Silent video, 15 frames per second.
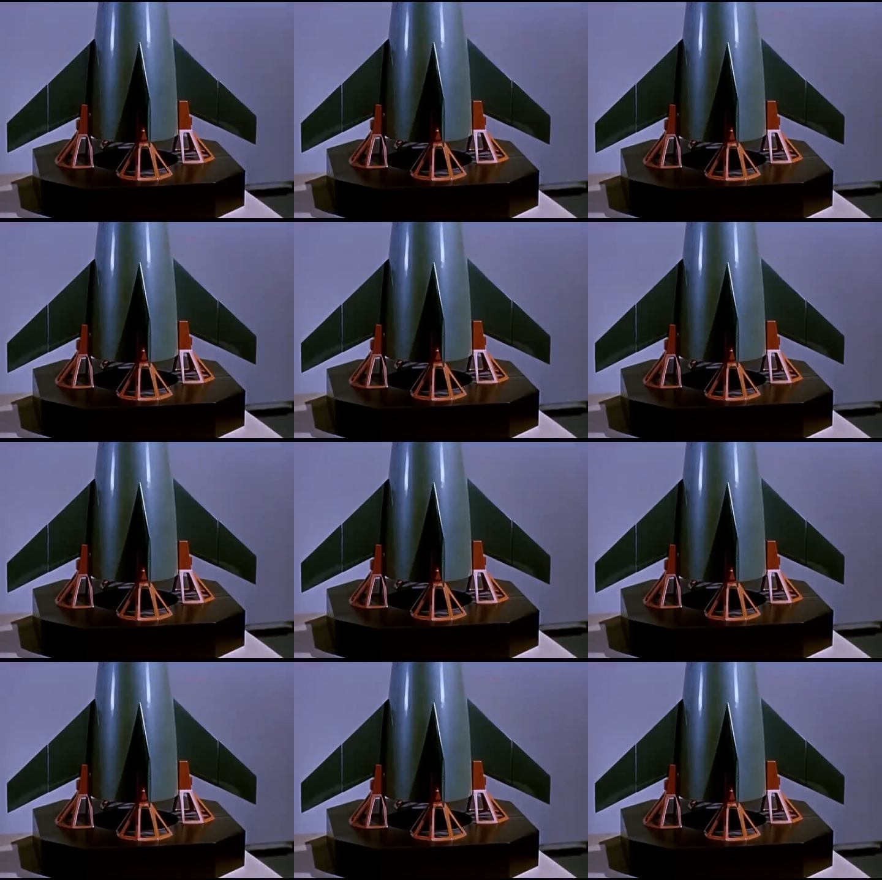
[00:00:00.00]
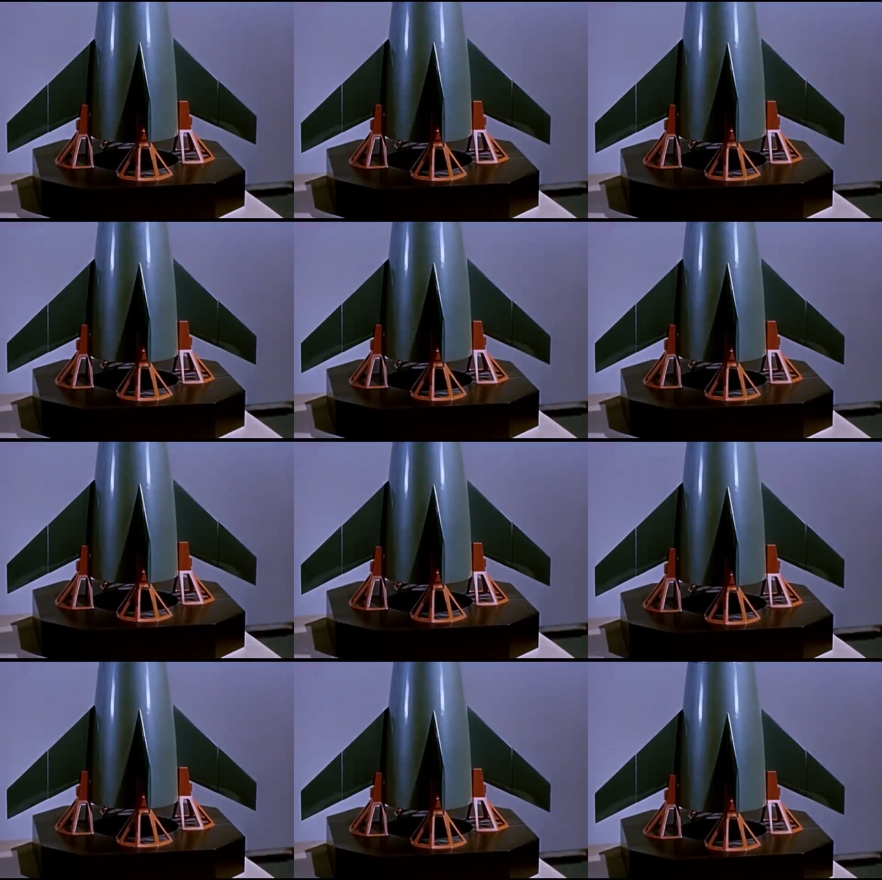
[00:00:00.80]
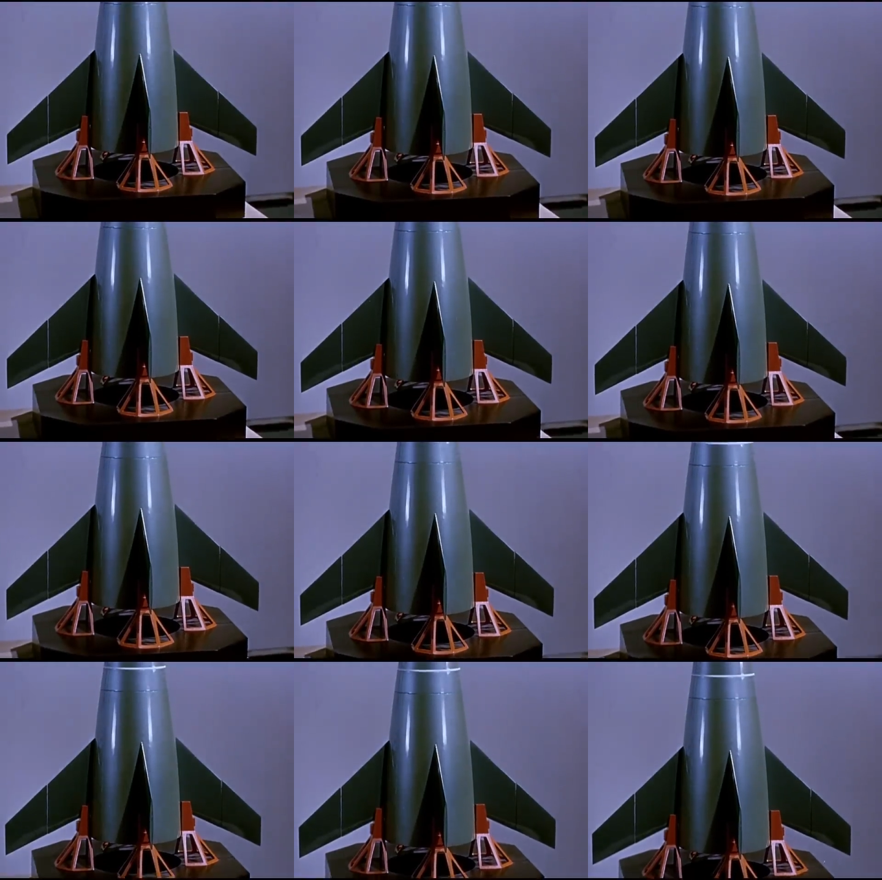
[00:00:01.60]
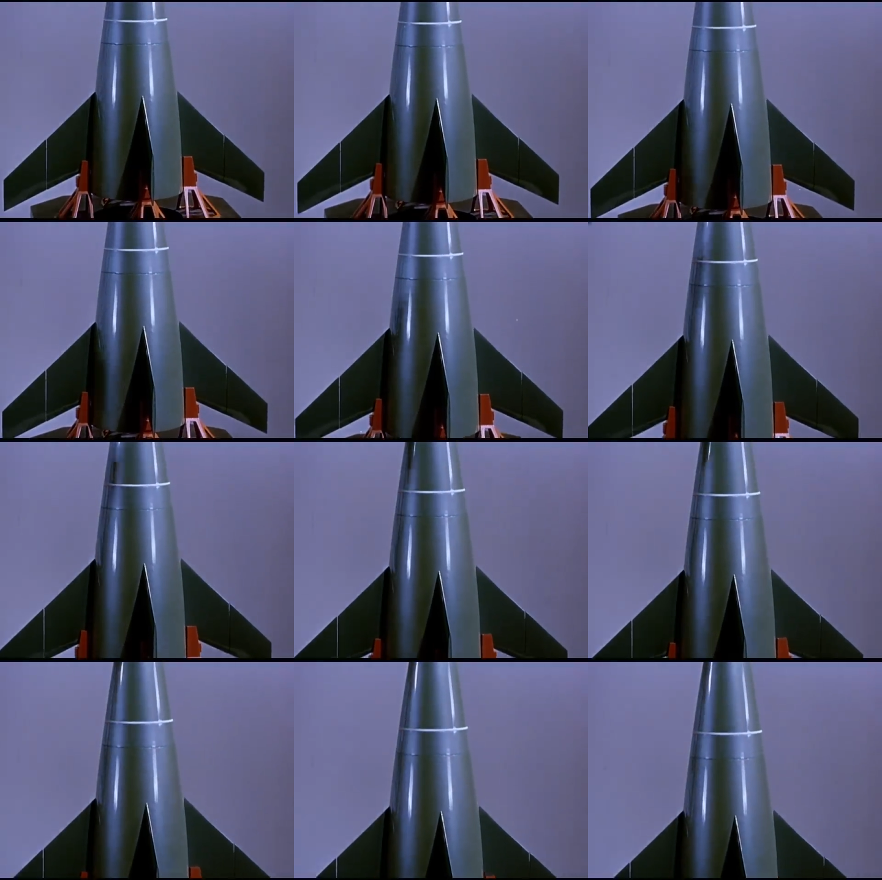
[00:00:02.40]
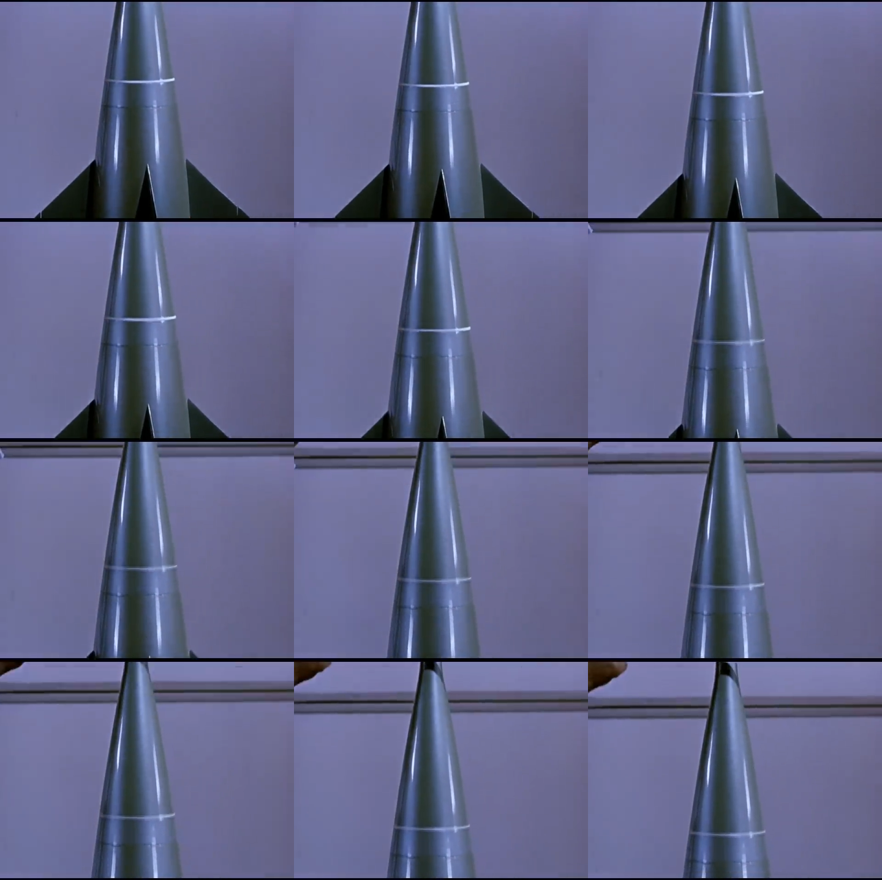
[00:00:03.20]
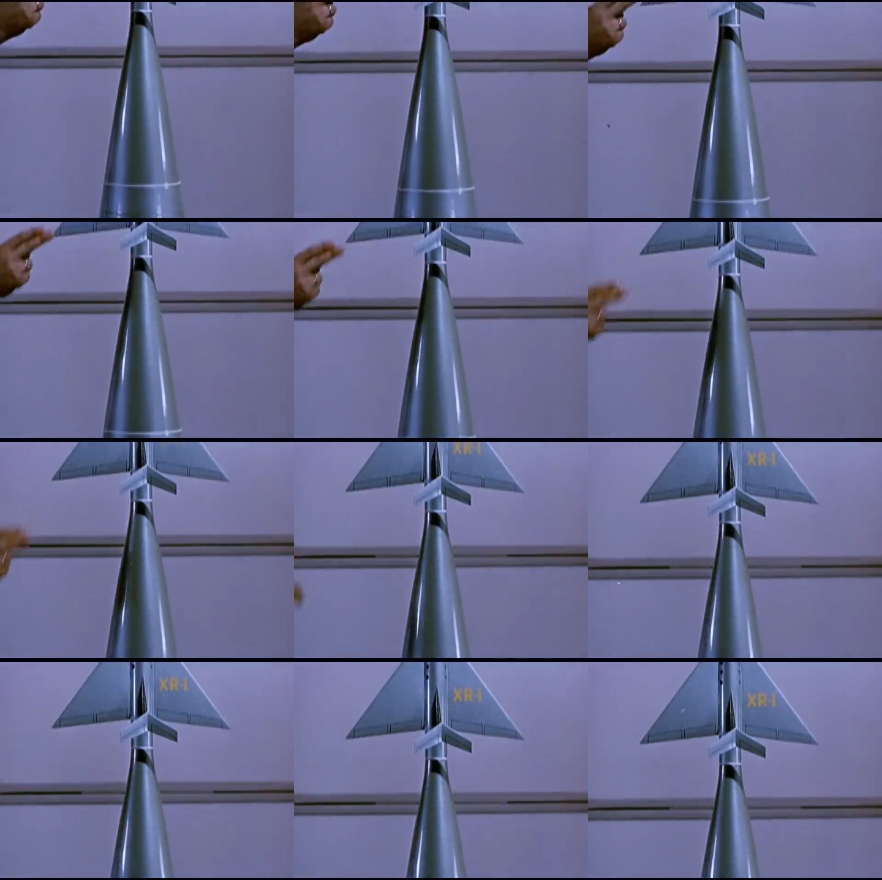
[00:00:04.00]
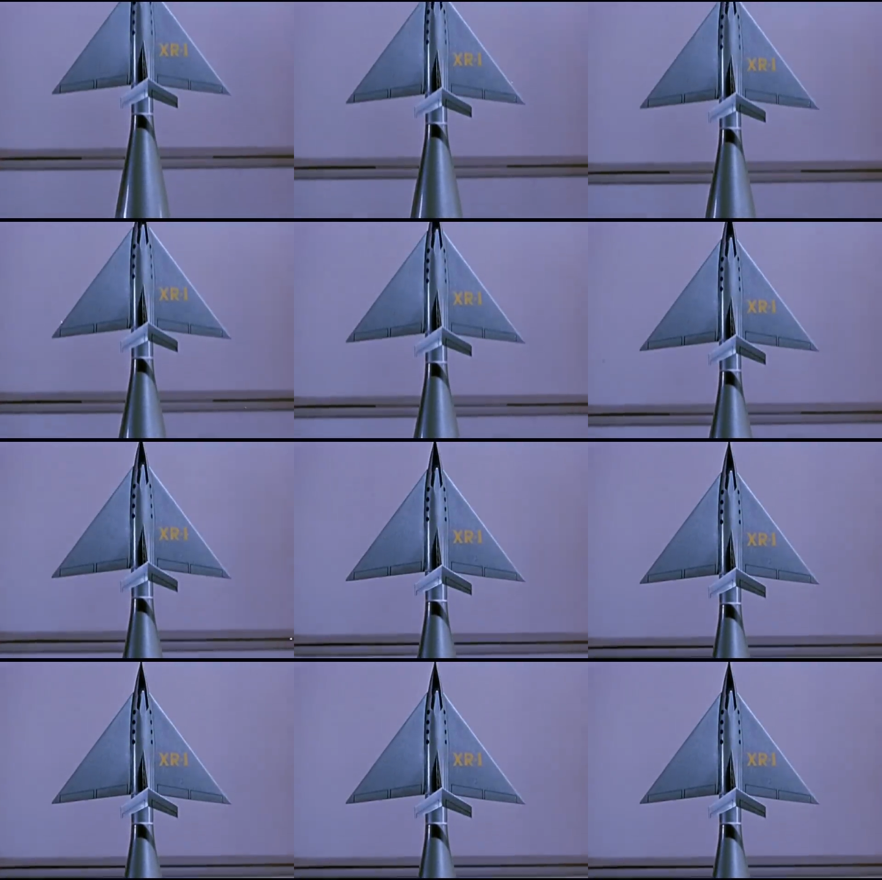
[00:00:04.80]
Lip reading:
No face is visible, so there are no lips to read.